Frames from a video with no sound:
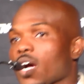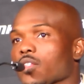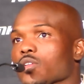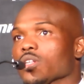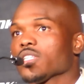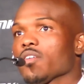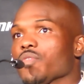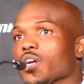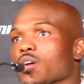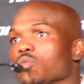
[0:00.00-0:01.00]
I thought
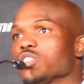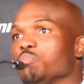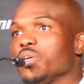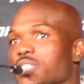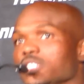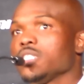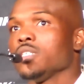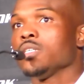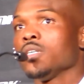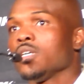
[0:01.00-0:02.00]
that Vera was
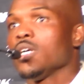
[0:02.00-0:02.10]
busy